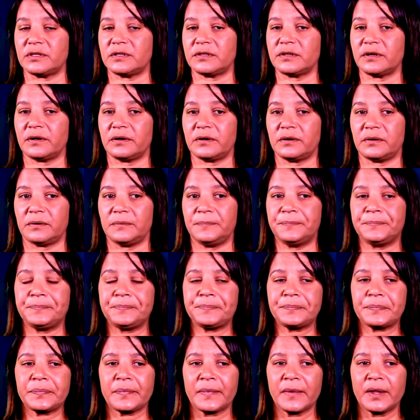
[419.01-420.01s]
So
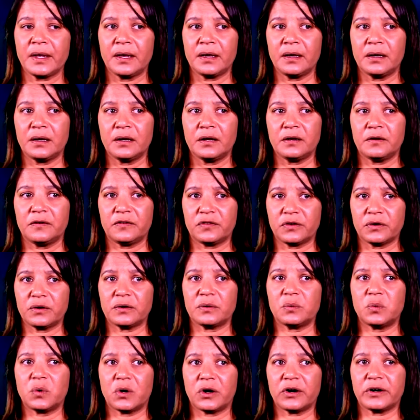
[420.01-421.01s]
for
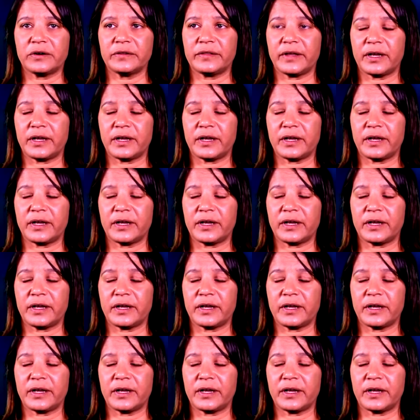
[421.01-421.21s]
a while